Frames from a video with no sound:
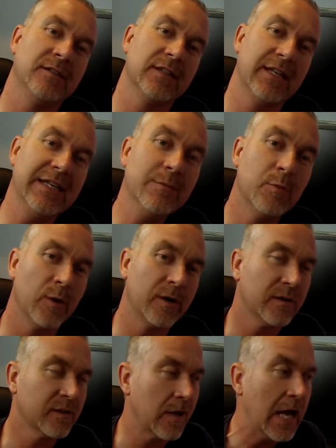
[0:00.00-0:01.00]

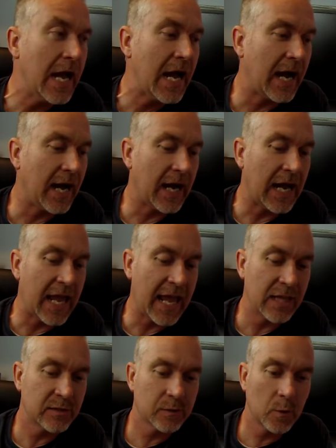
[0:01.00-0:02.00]
keyboards,
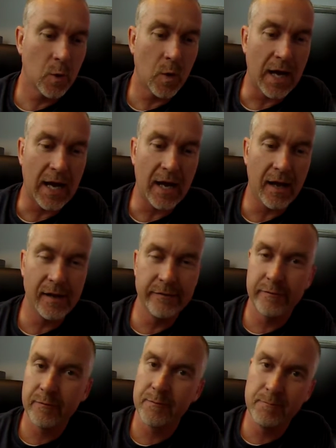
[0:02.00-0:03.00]
and so I've